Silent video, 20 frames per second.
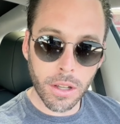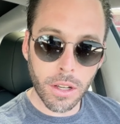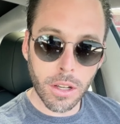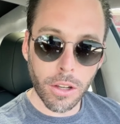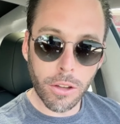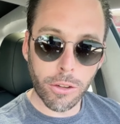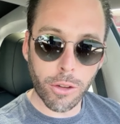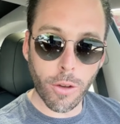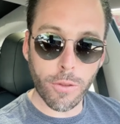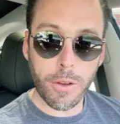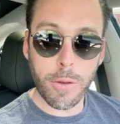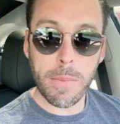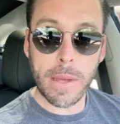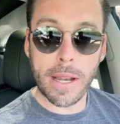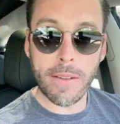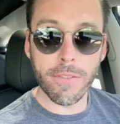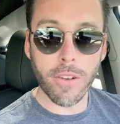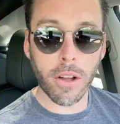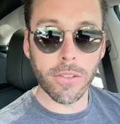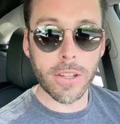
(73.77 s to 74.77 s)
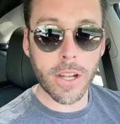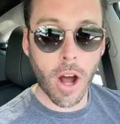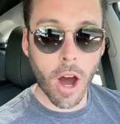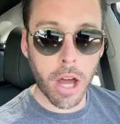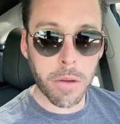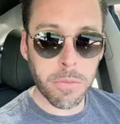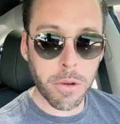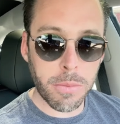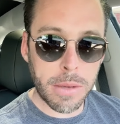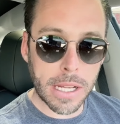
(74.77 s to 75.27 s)
So if you've been involved in an
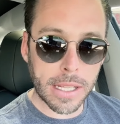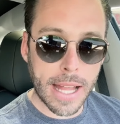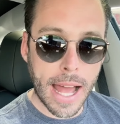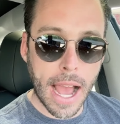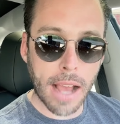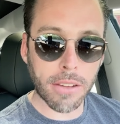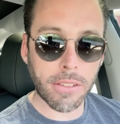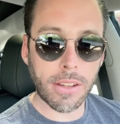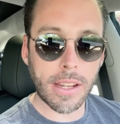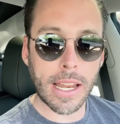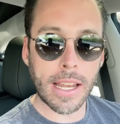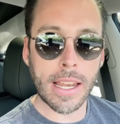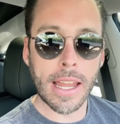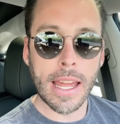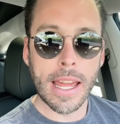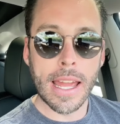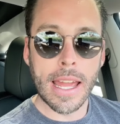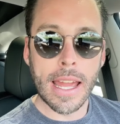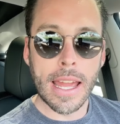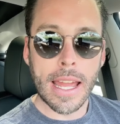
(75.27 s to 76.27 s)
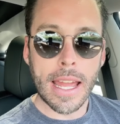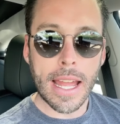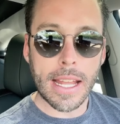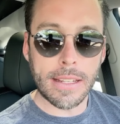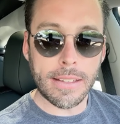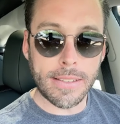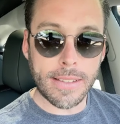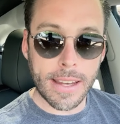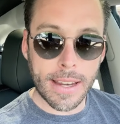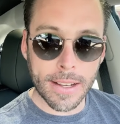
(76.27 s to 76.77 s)
automobile accident and
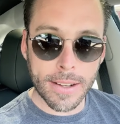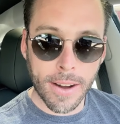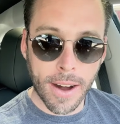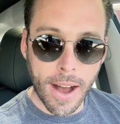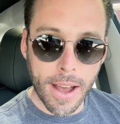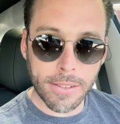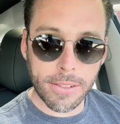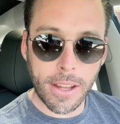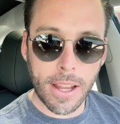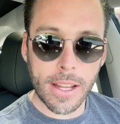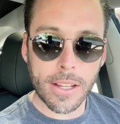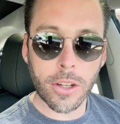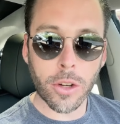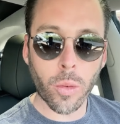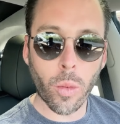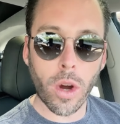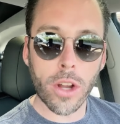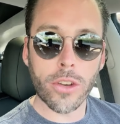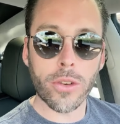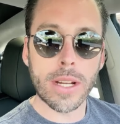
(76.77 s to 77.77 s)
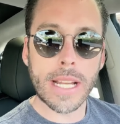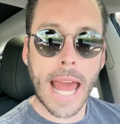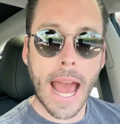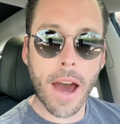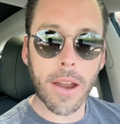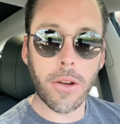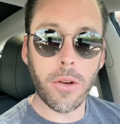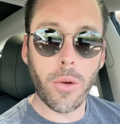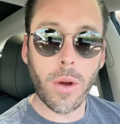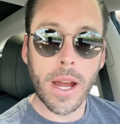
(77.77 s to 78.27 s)
you didn't cause it, and you're wondering how
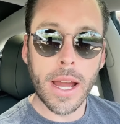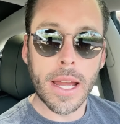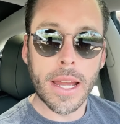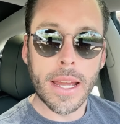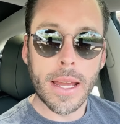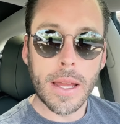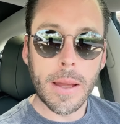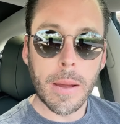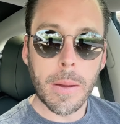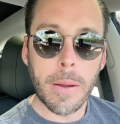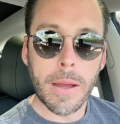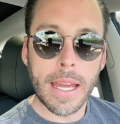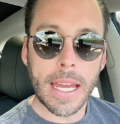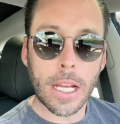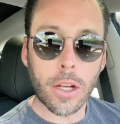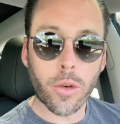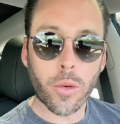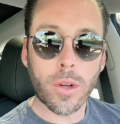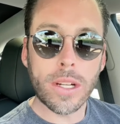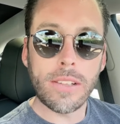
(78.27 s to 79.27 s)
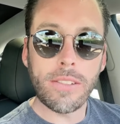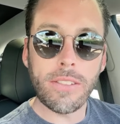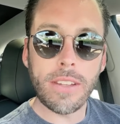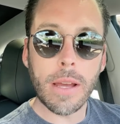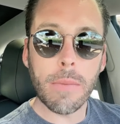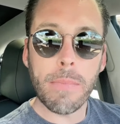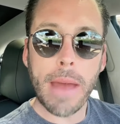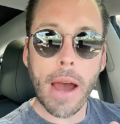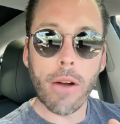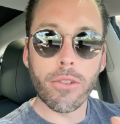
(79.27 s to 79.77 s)
to increase the
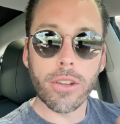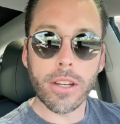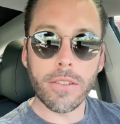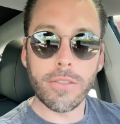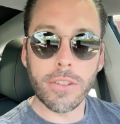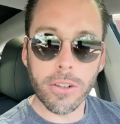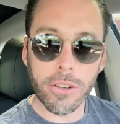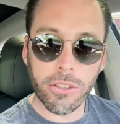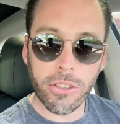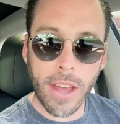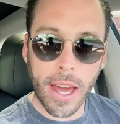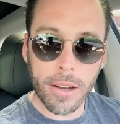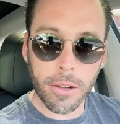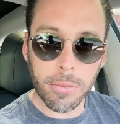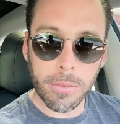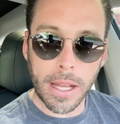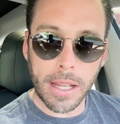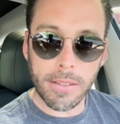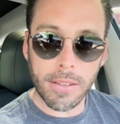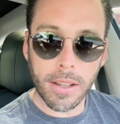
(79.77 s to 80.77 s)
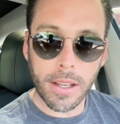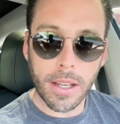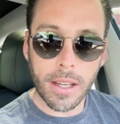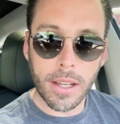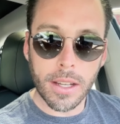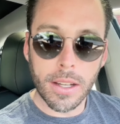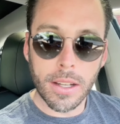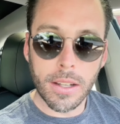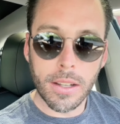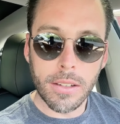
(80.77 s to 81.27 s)
amount of your settlement
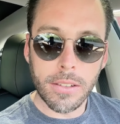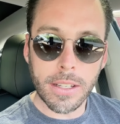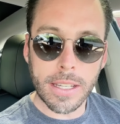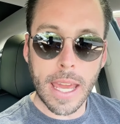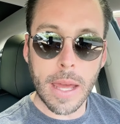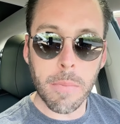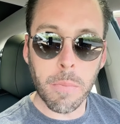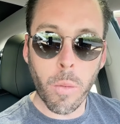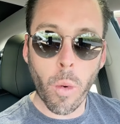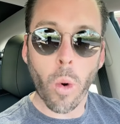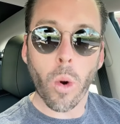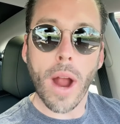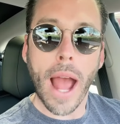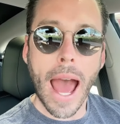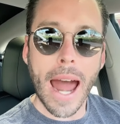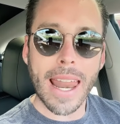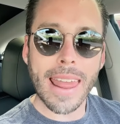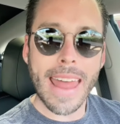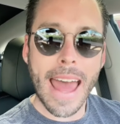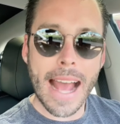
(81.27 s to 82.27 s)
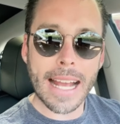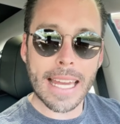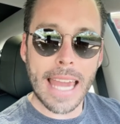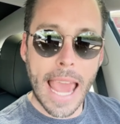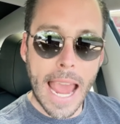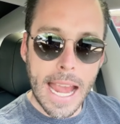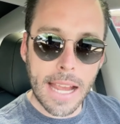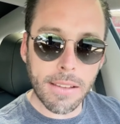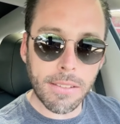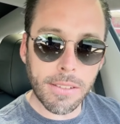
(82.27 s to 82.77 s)
to get more out of that
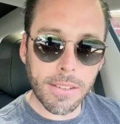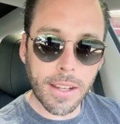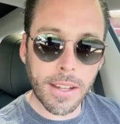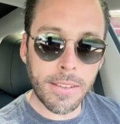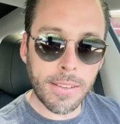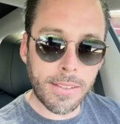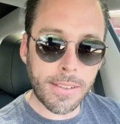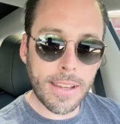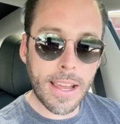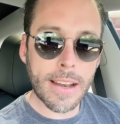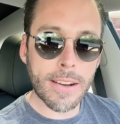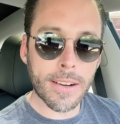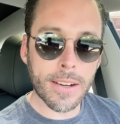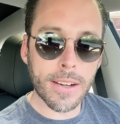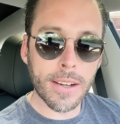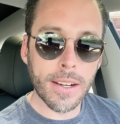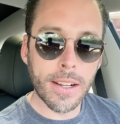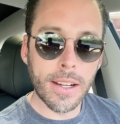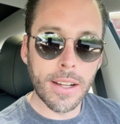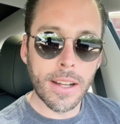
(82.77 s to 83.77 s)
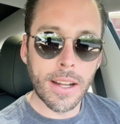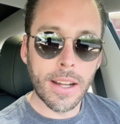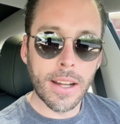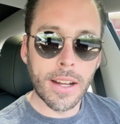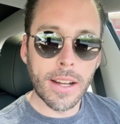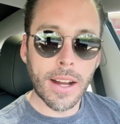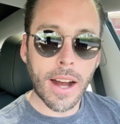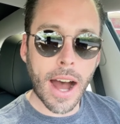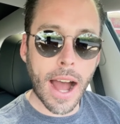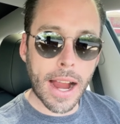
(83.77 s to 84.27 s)
case, consider
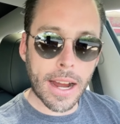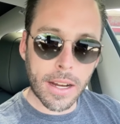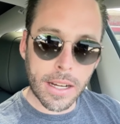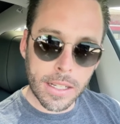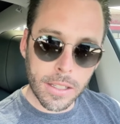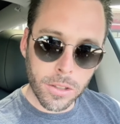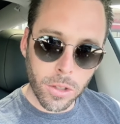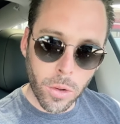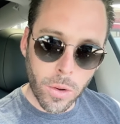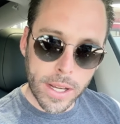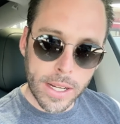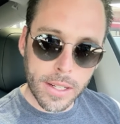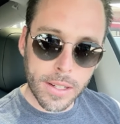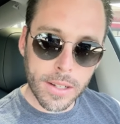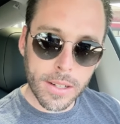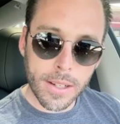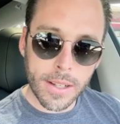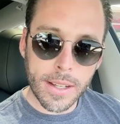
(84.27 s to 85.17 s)
hiring a lawyer,